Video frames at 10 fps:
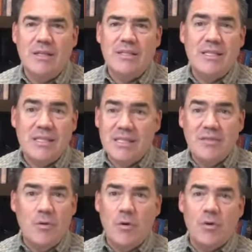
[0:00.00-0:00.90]
since the
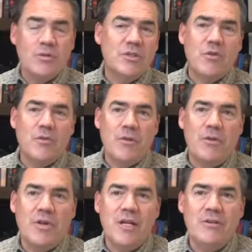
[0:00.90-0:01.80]
Civil War was over
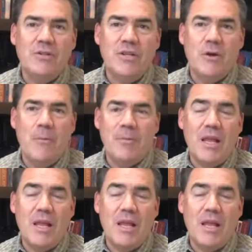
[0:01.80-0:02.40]
30 years ago.